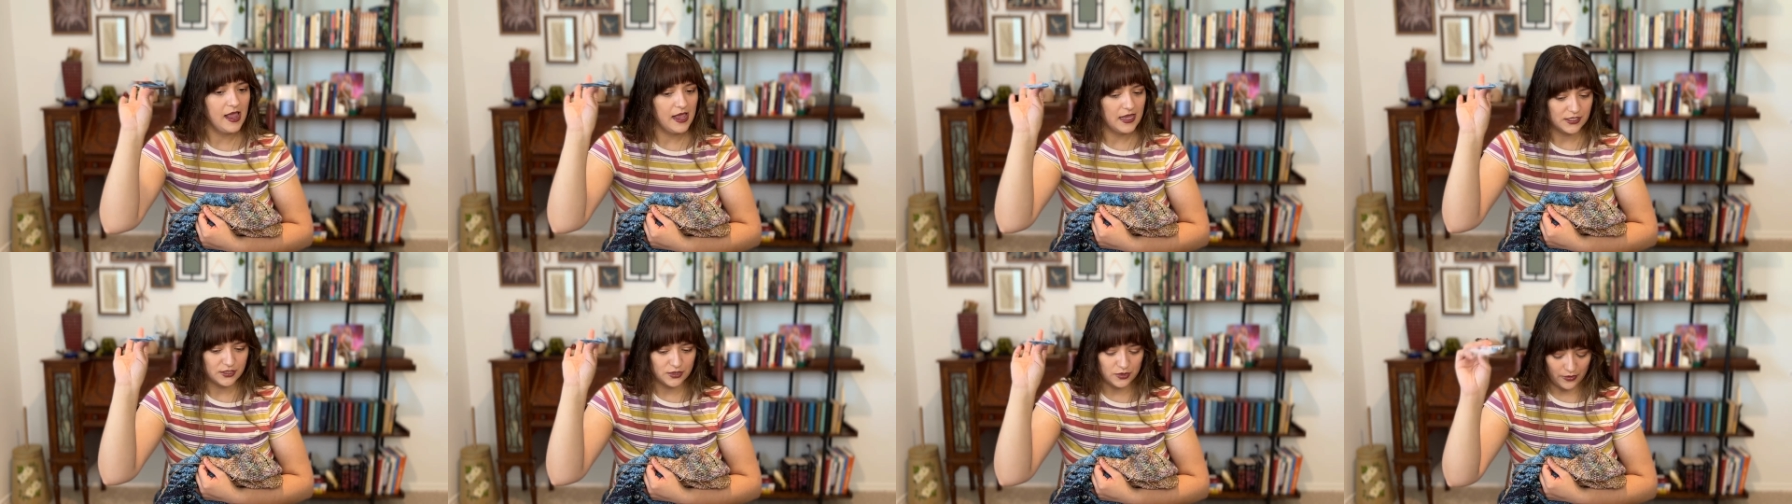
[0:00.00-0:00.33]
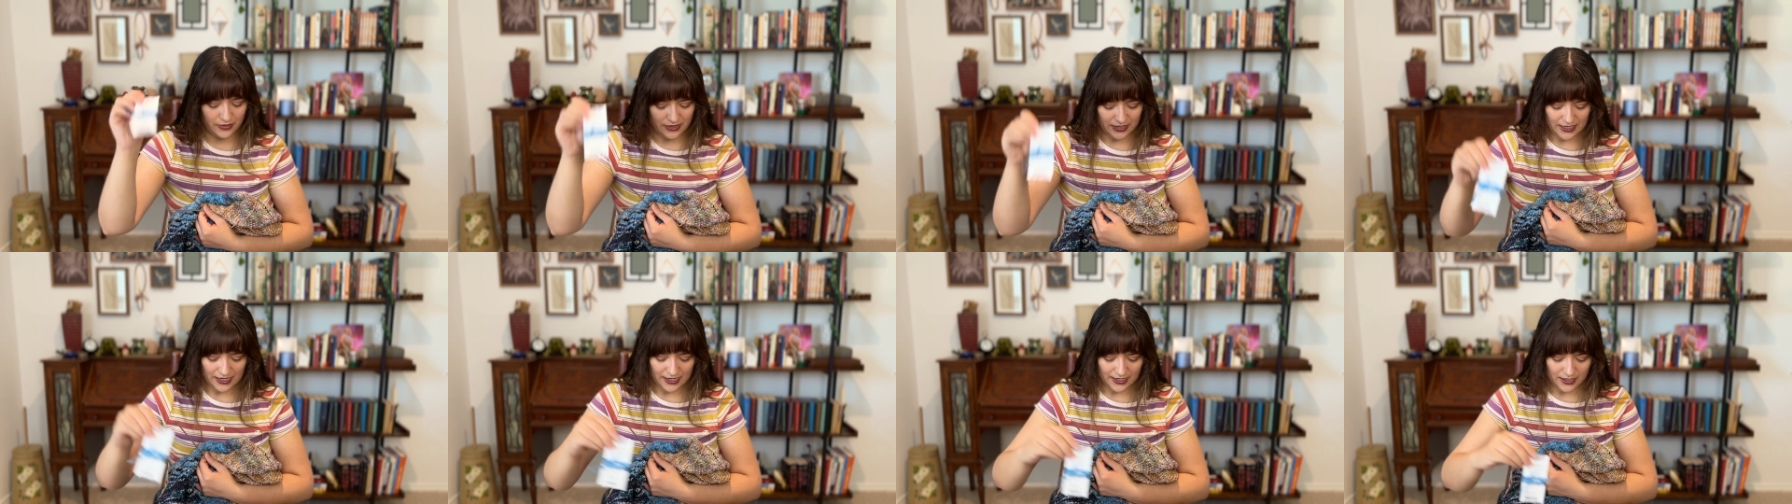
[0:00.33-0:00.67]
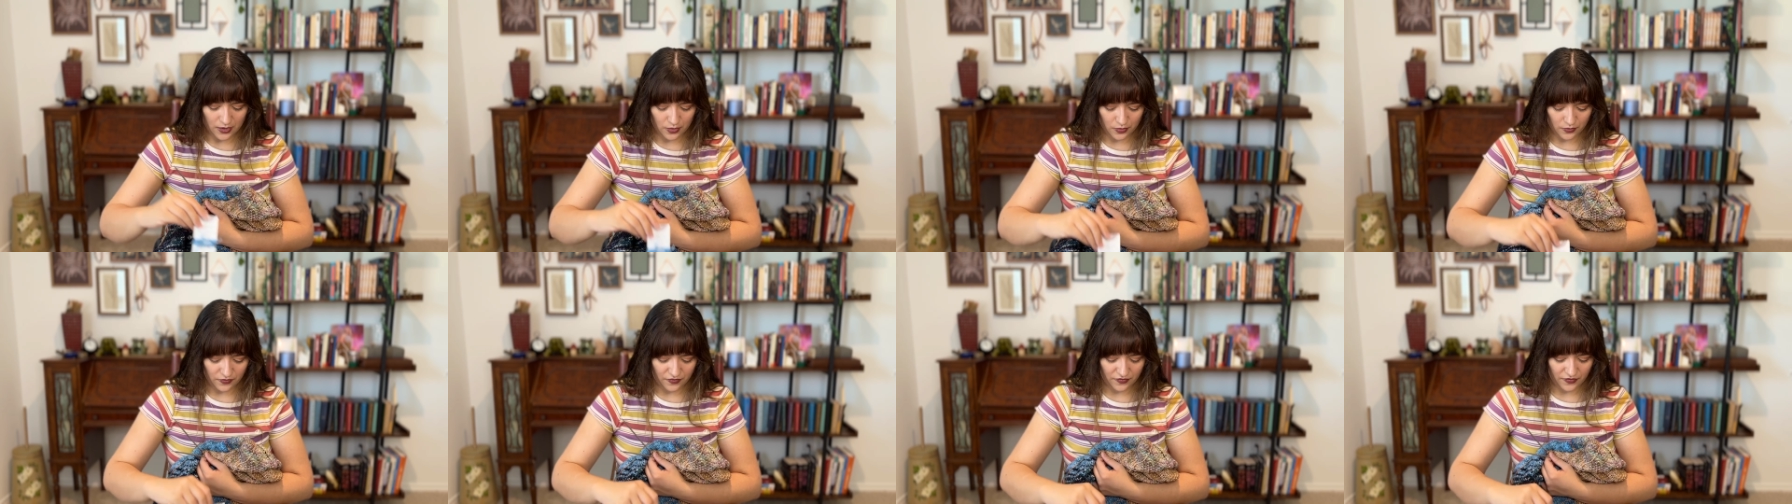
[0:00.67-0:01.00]
so that I
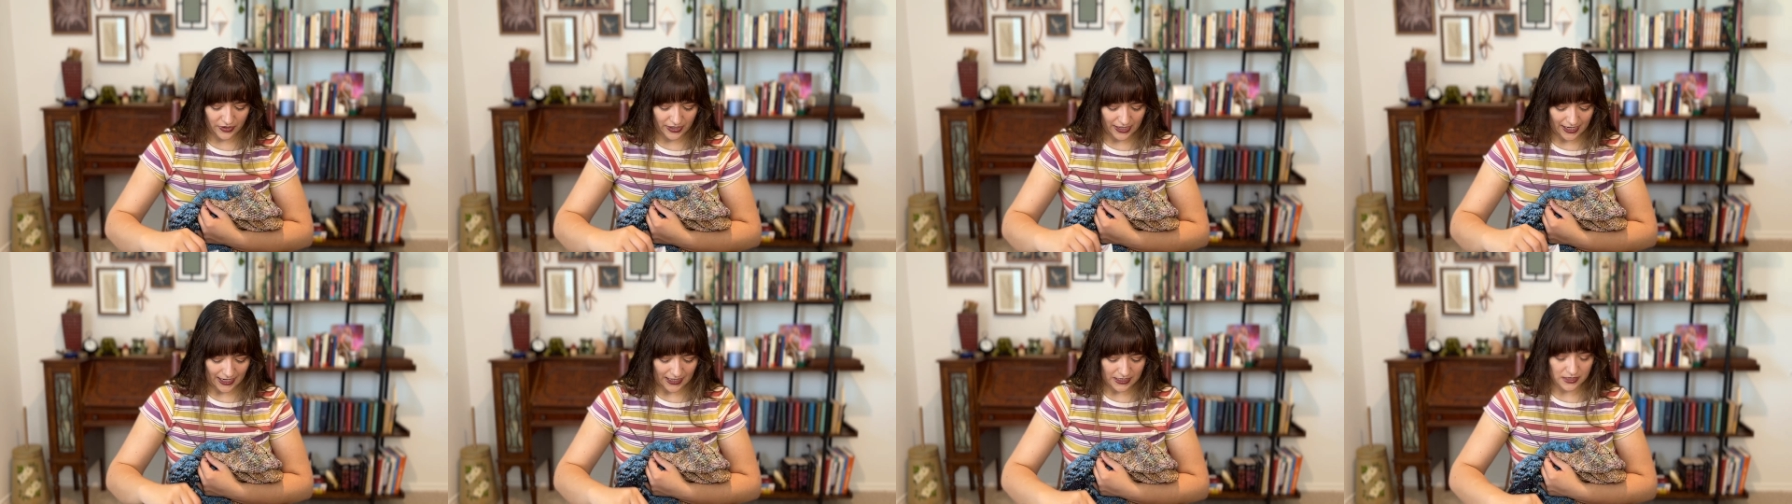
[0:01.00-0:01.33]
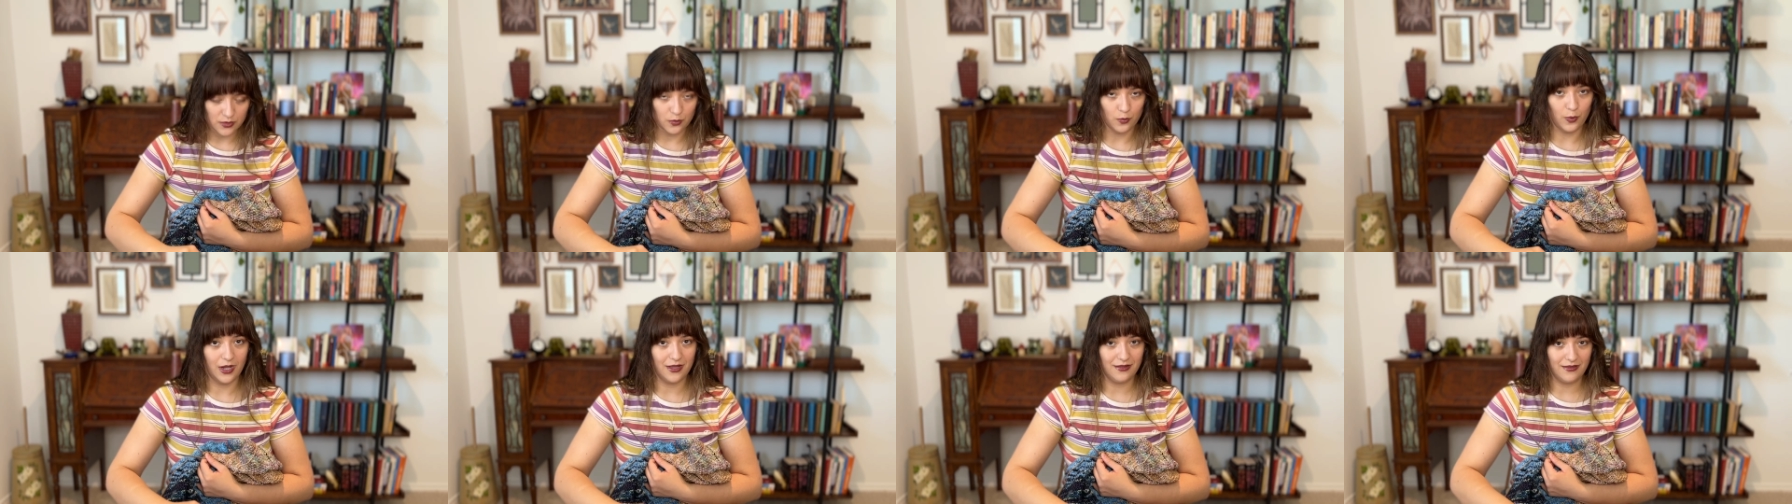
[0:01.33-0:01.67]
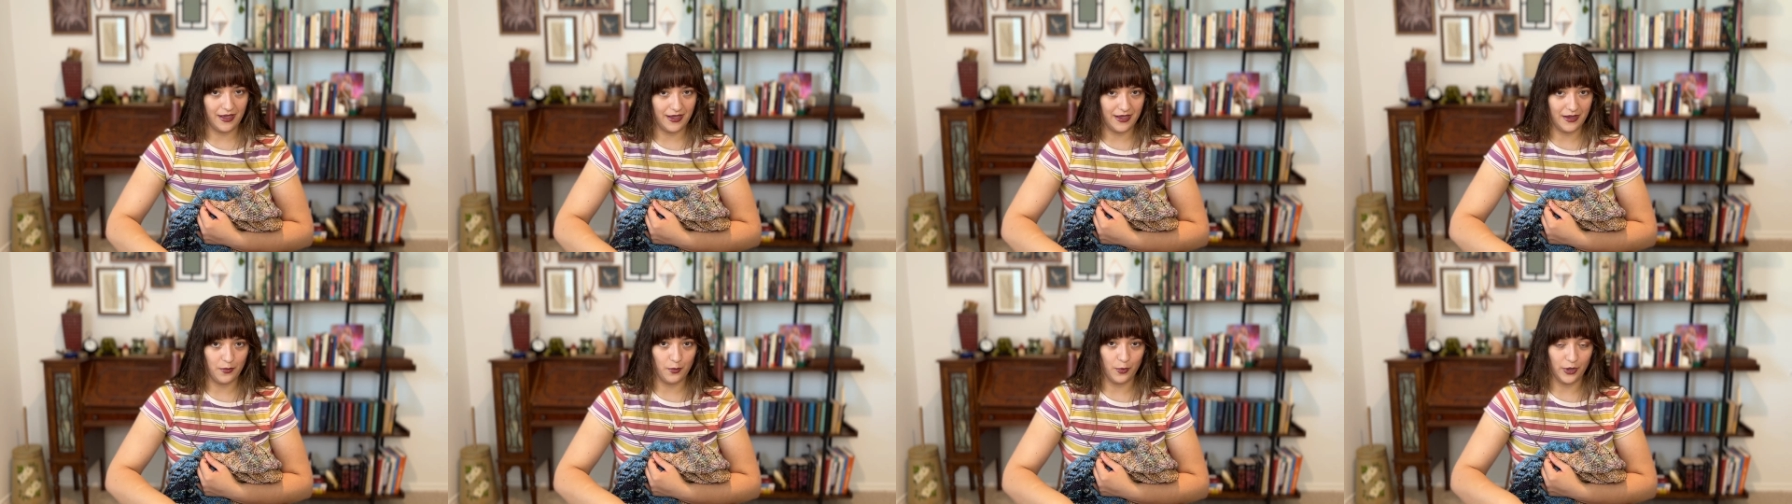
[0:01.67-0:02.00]
don't forget while I
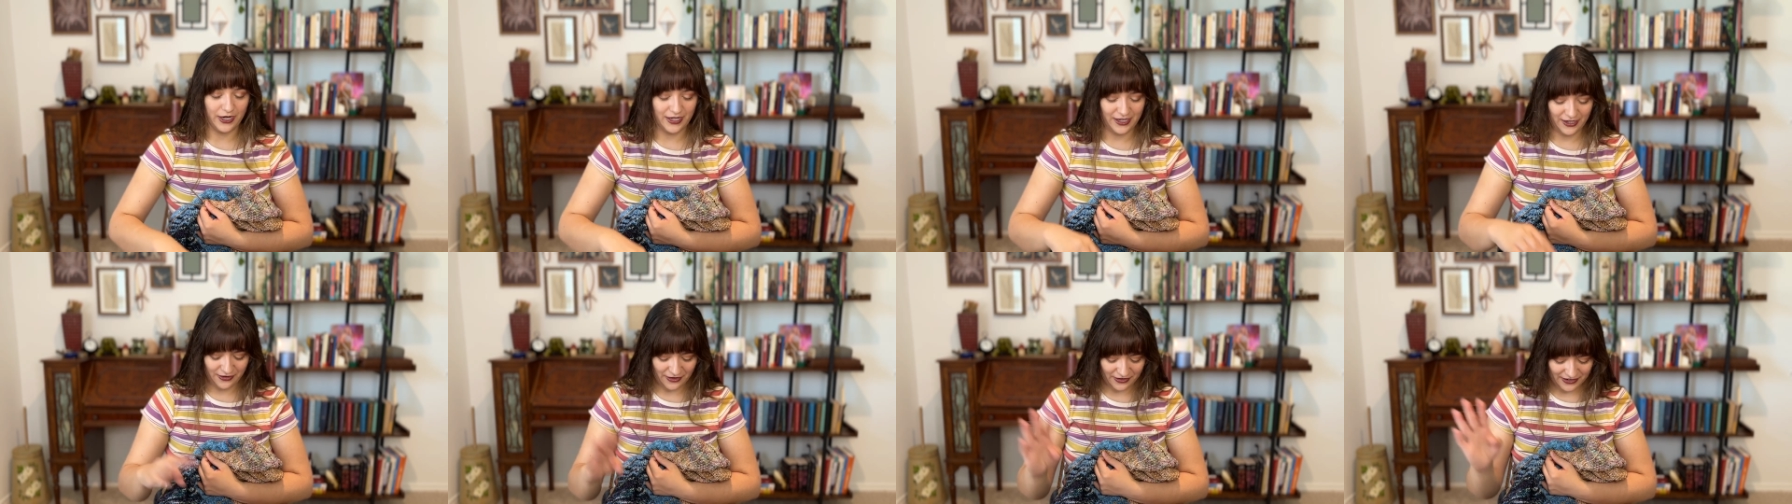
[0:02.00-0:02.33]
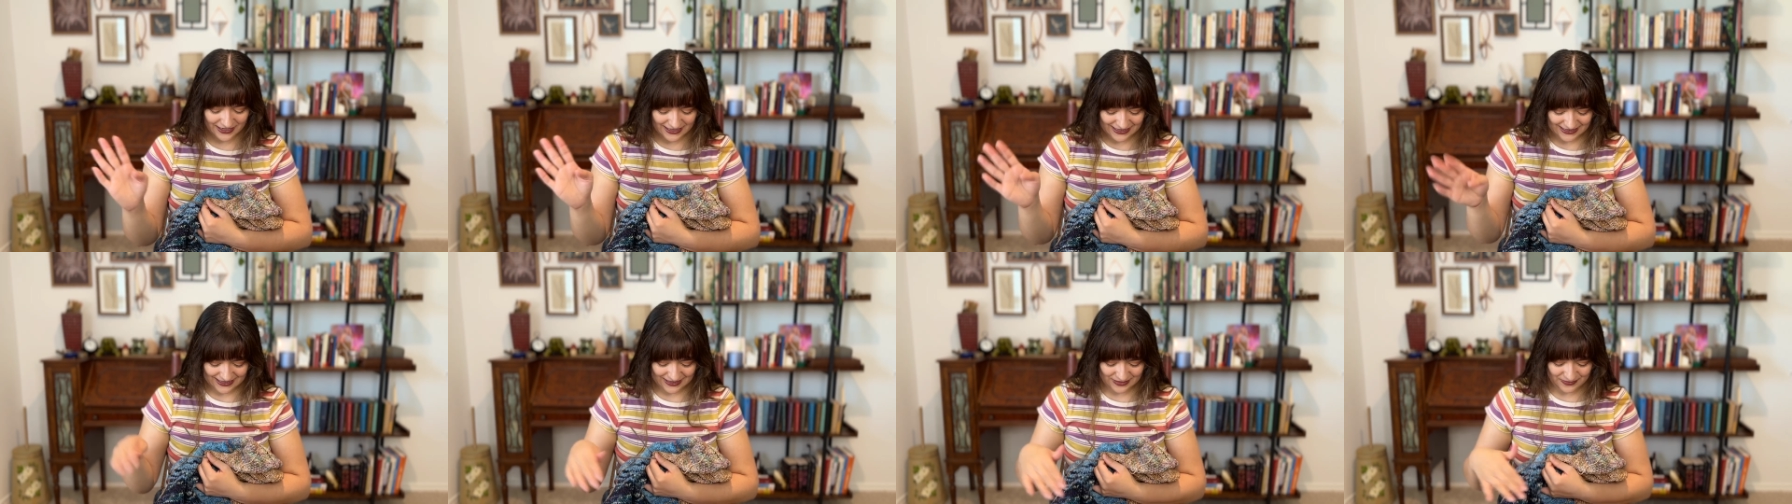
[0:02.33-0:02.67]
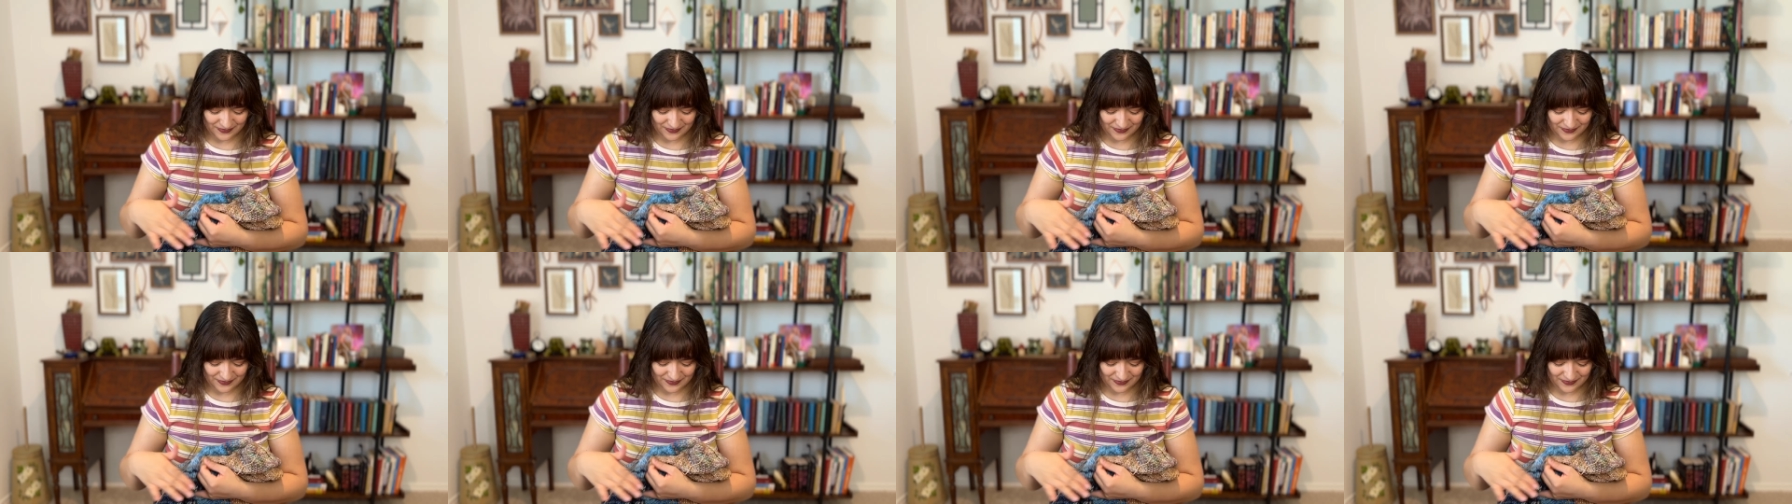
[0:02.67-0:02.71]
am working on it.